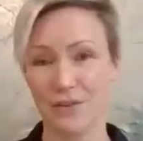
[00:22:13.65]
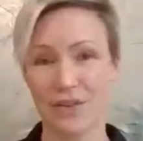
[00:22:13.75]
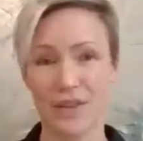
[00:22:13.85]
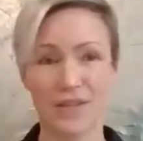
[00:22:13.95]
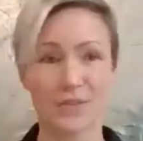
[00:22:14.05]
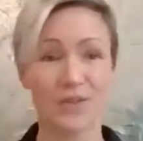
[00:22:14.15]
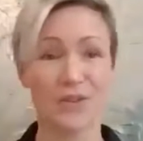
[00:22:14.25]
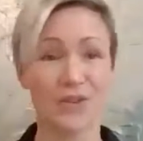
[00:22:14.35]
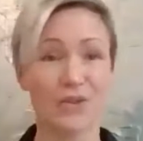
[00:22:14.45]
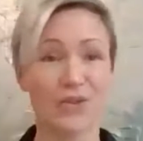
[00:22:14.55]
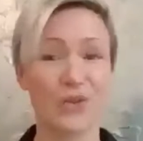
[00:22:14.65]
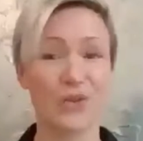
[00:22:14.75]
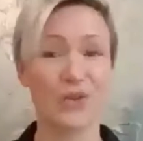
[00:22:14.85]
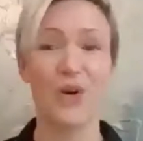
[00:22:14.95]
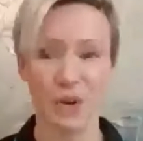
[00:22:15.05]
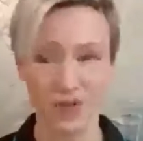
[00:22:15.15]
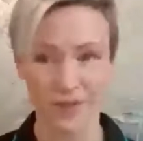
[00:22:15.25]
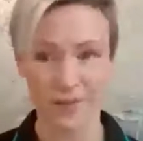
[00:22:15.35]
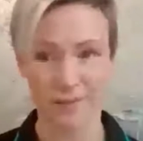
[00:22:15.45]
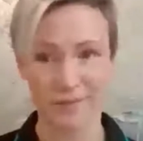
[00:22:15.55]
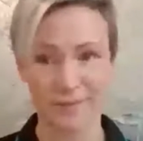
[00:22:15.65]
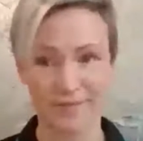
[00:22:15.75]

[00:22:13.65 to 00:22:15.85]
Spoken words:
This was awesome.